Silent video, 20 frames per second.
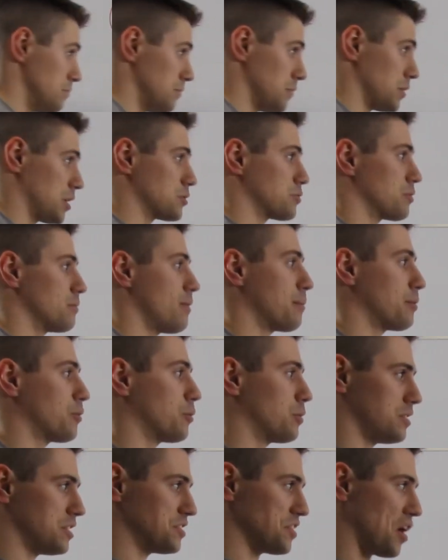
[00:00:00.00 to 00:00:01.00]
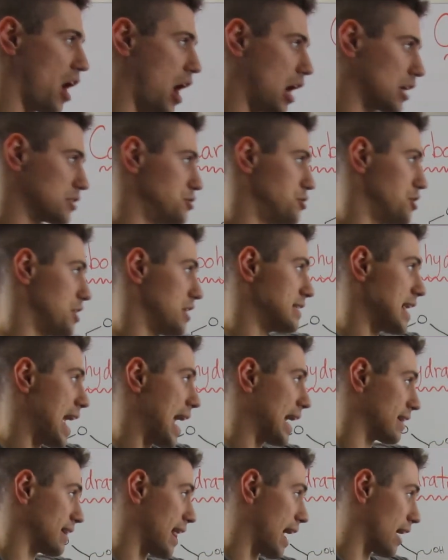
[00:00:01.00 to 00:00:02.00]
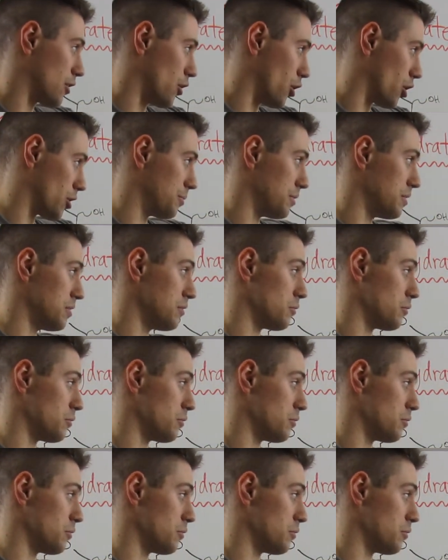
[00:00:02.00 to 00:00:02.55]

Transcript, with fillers: because remember when this oxygen attacked that carbon,